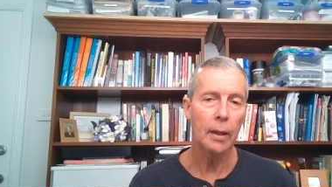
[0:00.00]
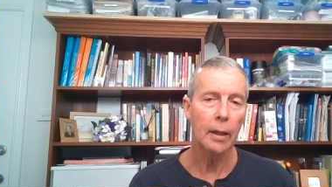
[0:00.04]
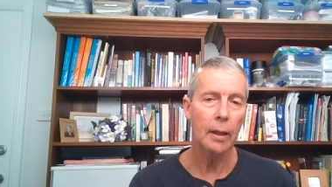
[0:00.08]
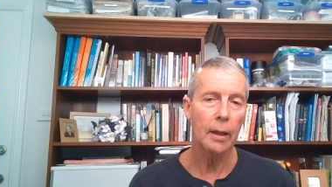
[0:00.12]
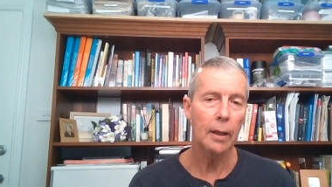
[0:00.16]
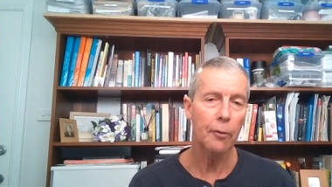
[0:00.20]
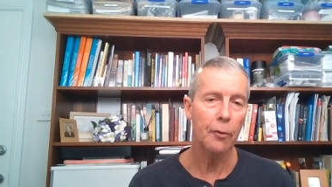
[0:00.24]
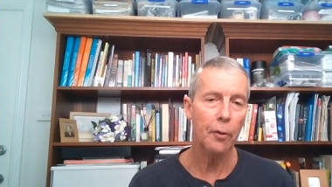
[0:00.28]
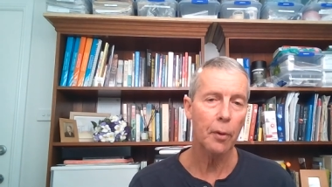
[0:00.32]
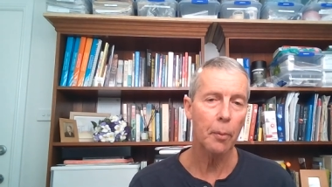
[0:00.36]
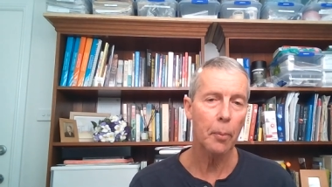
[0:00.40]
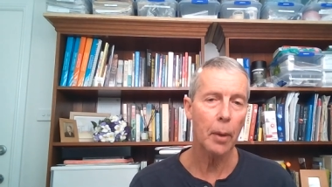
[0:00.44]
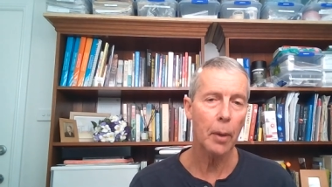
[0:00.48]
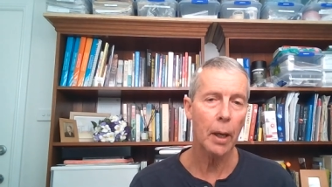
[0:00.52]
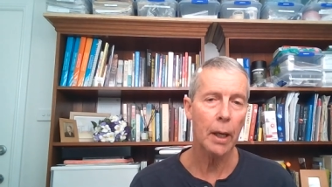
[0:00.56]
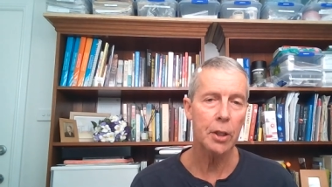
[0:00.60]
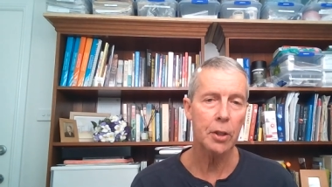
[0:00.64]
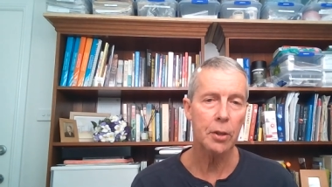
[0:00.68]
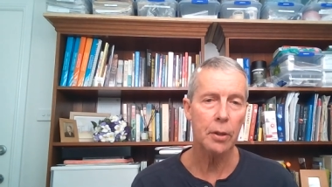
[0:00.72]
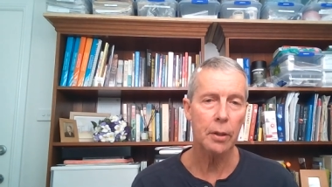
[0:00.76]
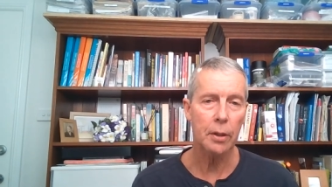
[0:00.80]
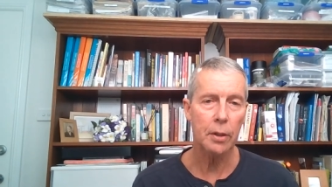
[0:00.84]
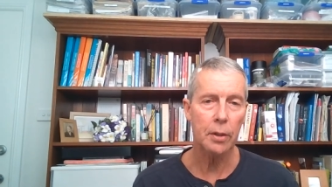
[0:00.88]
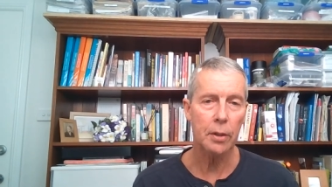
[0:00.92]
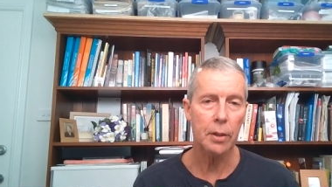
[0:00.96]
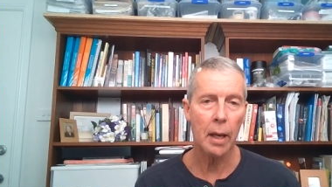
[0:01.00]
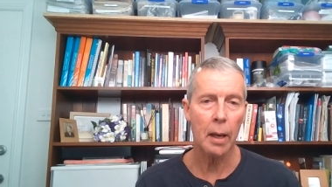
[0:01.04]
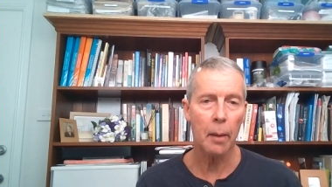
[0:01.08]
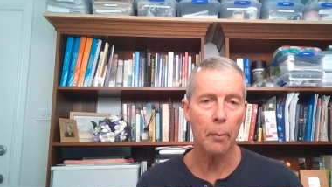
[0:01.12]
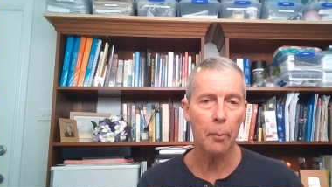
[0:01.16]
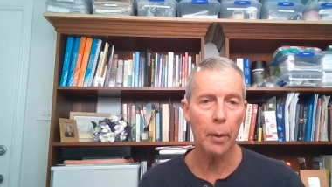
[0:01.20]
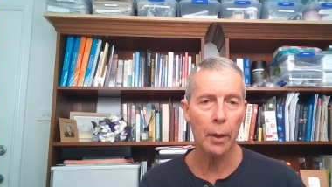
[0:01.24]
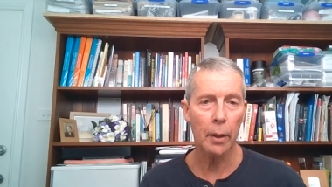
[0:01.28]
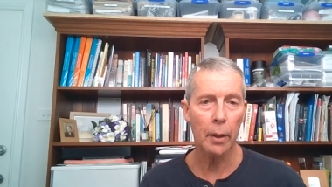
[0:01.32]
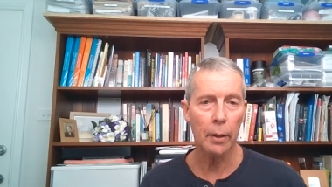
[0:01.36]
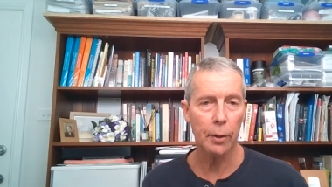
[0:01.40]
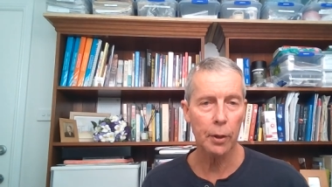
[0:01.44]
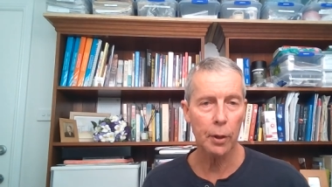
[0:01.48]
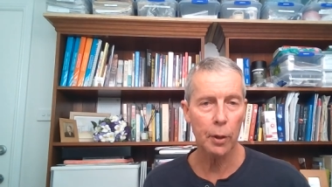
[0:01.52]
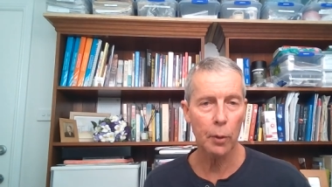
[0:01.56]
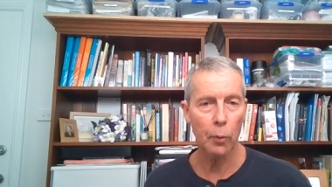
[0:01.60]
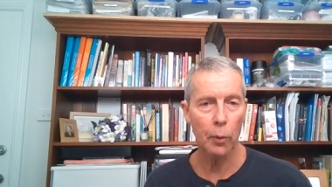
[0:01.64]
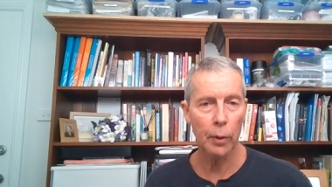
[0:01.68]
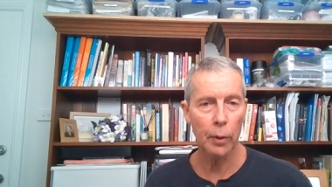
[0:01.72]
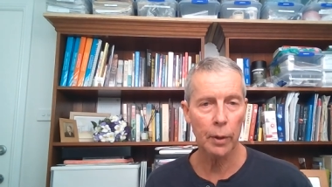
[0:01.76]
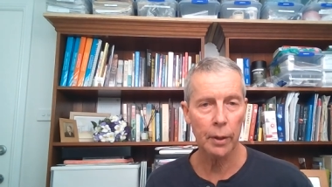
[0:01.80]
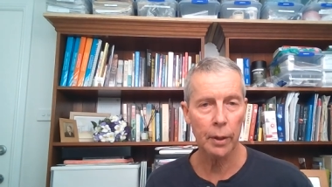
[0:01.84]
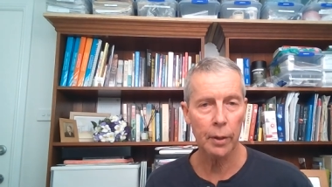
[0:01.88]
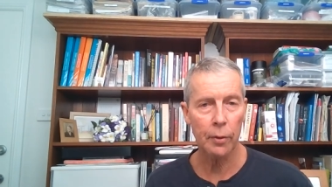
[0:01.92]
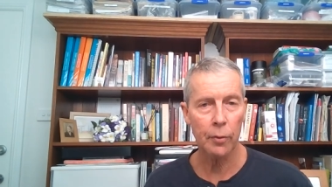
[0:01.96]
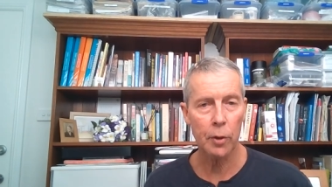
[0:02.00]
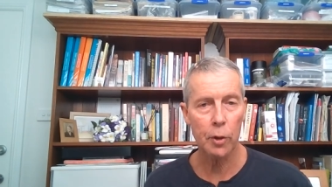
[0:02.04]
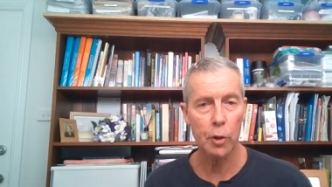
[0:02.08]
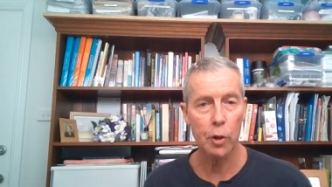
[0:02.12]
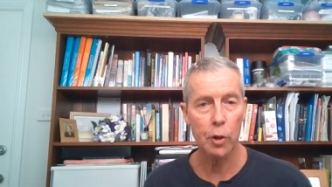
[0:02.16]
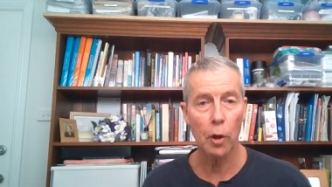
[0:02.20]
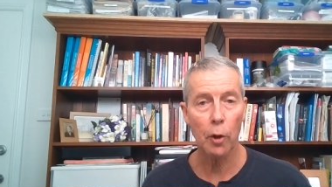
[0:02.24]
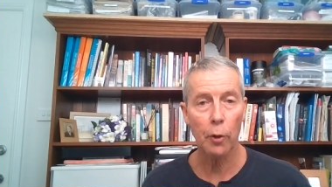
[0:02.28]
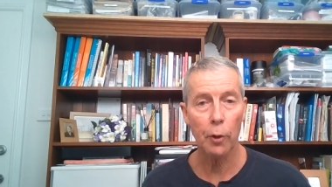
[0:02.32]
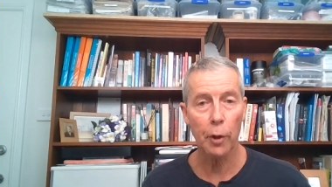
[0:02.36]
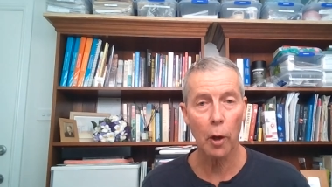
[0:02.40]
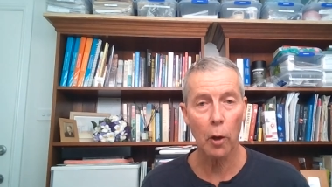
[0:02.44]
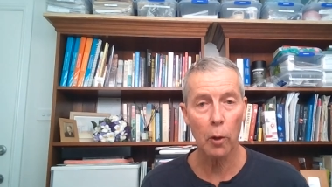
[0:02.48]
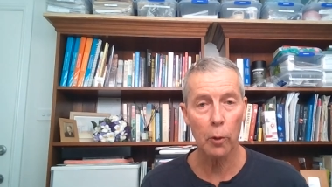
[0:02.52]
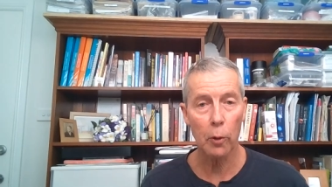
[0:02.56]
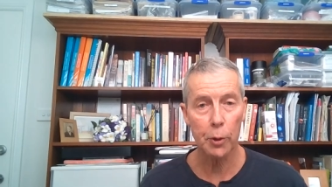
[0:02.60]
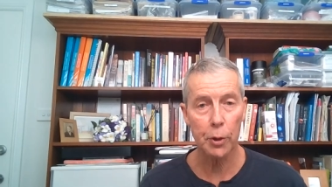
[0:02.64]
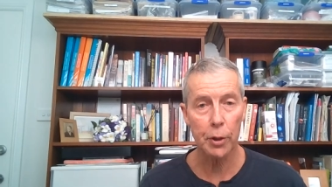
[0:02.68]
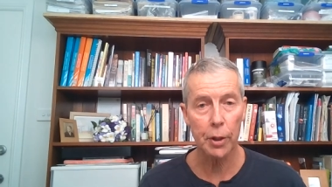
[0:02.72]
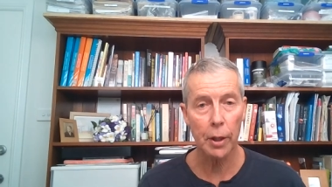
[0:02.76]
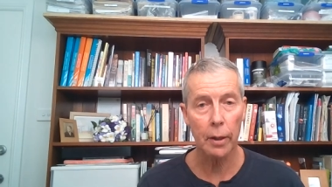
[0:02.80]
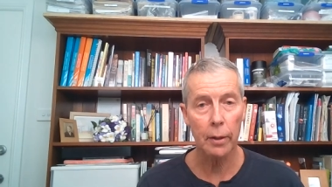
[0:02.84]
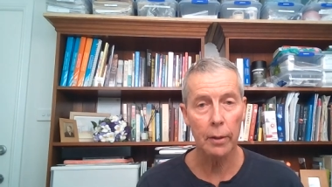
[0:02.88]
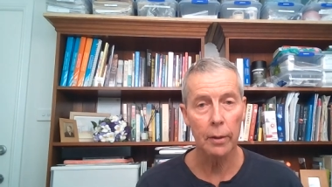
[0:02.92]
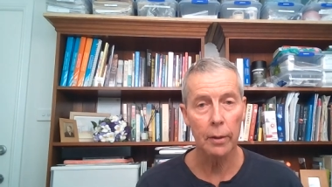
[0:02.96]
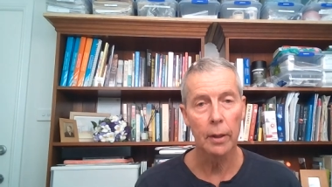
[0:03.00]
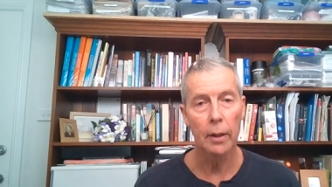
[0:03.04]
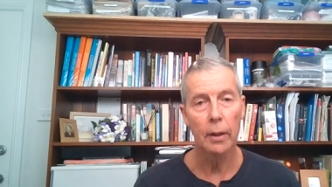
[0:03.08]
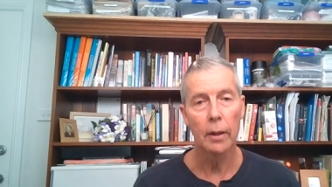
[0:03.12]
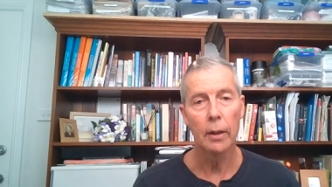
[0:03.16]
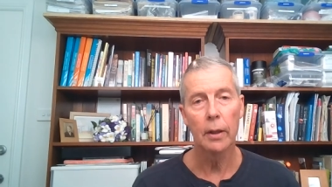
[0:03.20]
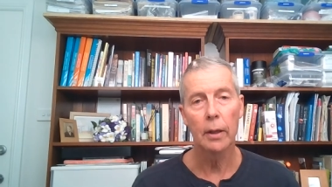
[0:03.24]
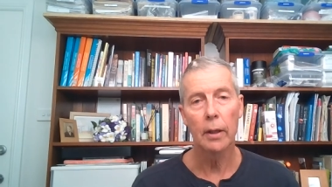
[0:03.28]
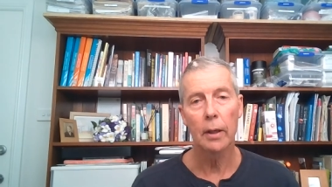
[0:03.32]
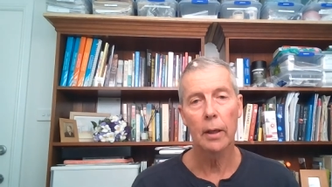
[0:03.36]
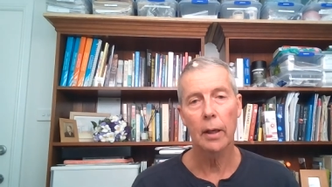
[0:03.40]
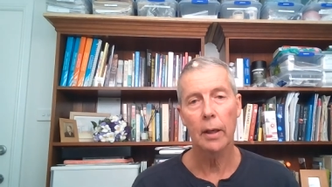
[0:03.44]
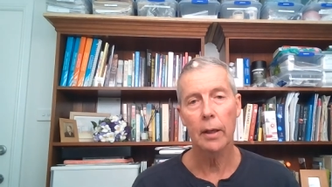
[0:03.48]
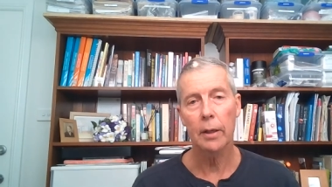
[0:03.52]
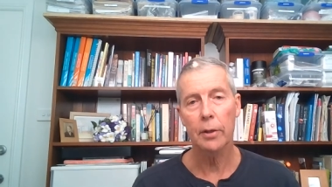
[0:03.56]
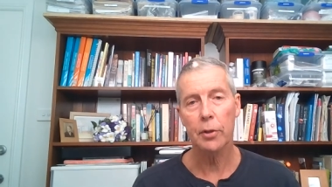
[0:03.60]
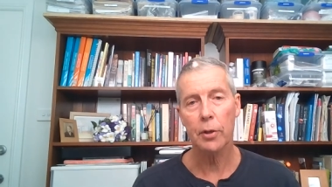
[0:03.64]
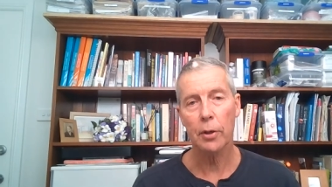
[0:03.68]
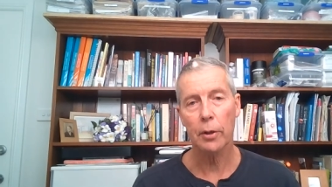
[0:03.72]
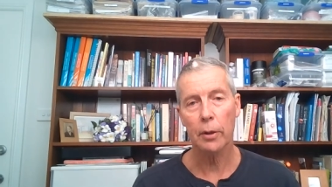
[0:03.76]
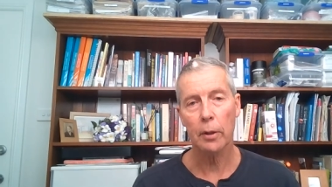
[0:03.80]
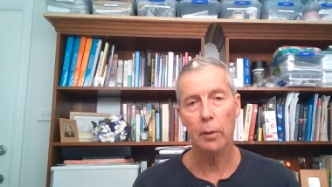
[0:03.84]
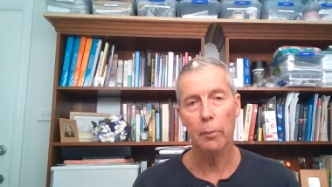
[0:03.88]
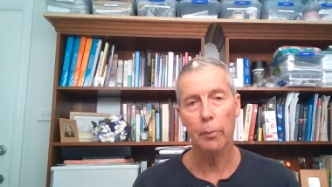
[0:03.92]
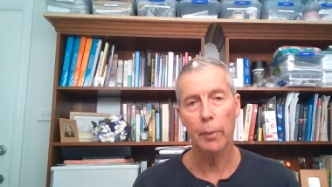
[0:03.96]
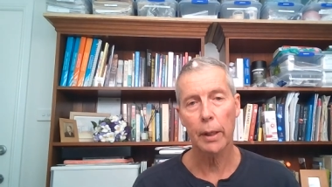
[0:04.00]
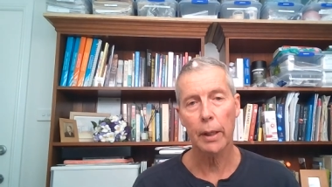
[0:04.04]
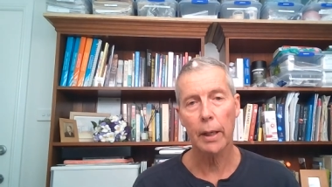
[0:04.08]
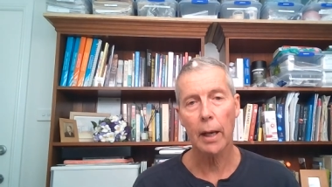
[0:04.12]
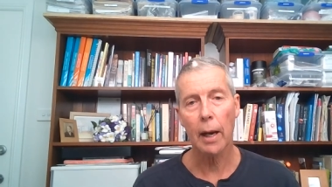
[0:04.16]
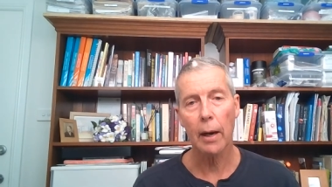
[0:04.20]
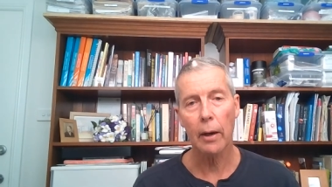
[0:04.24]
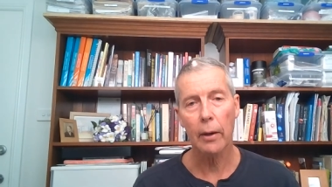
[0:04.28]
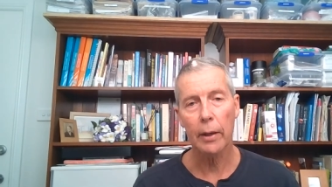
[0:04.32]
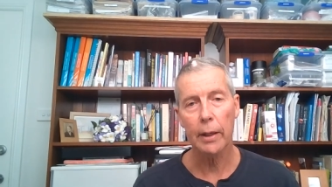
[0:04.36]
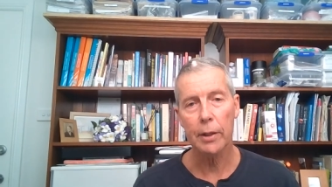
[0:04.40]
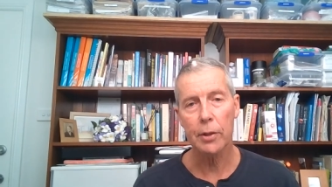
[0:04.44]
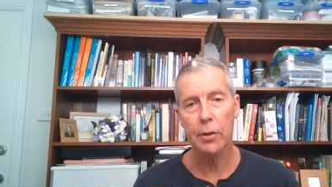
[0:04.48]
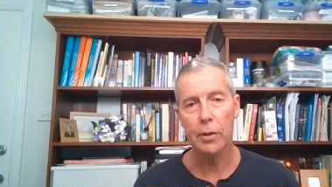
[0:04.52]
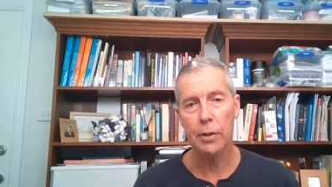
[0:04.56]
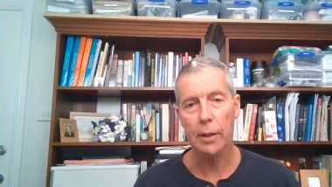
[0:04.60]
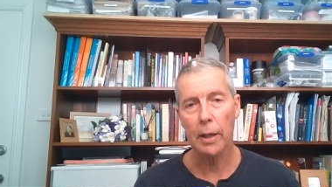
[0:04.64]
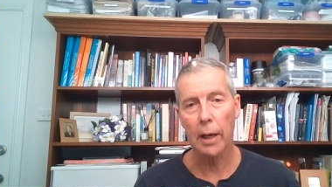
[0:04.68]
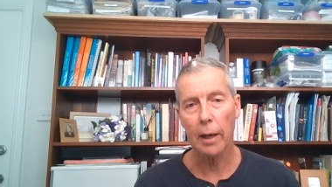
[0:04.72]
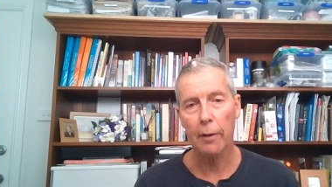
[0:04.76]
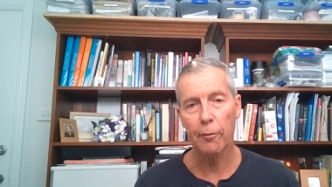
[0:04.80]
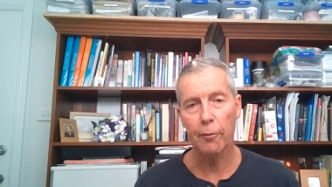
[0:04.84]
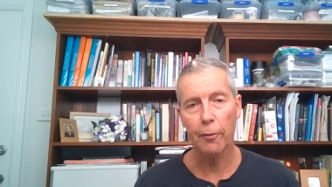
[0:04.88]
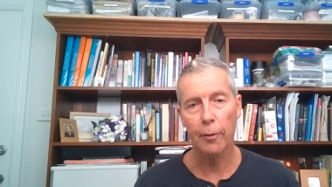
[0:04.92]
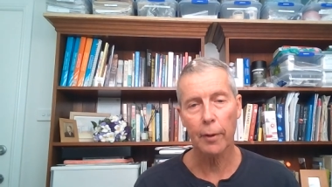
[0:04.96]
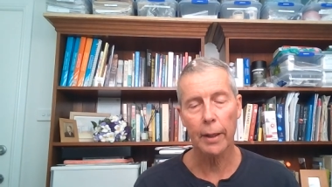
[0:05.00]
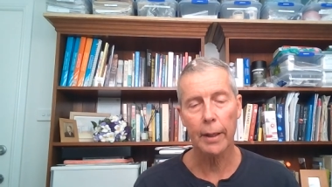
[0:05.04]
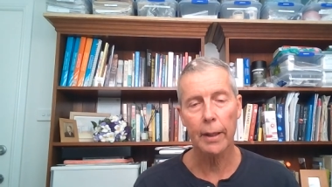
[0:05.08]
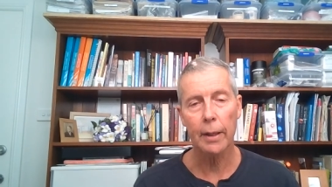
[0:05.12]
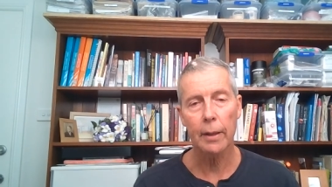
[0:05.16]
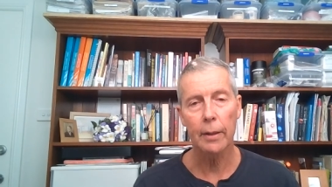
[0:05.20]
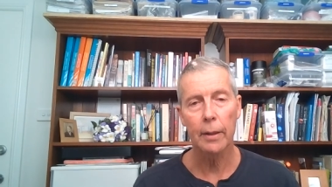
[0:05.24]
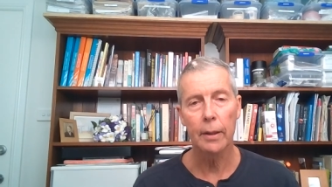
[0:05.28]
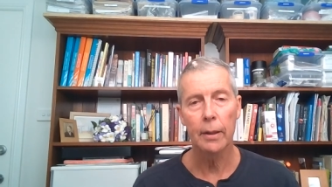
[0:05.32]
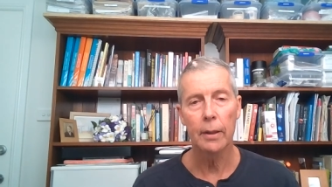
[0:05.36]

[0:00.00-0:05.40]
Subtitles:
If the patient is ambulant, you want it in the shoulder holster so it can be carried safely.